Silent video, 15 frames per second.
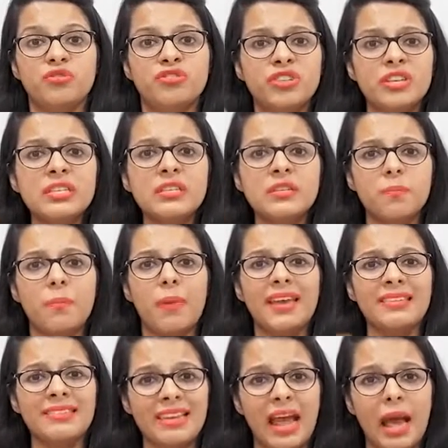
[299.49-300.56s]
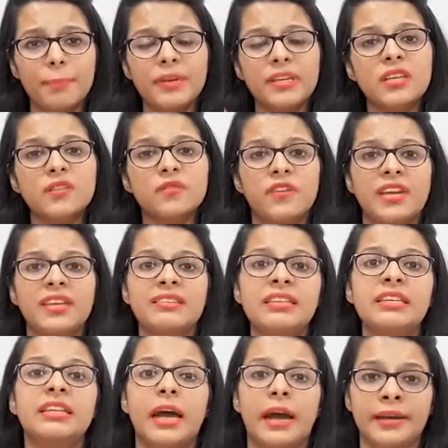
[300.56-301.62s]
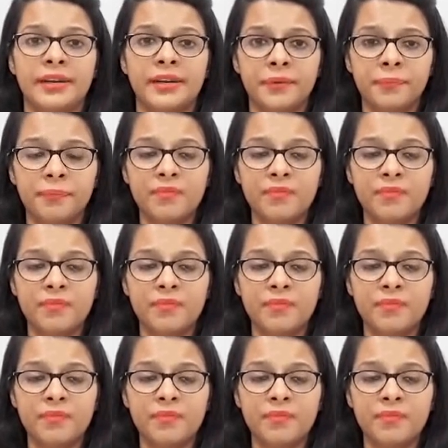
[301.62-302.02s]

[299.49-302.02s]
just by slapping his face he died.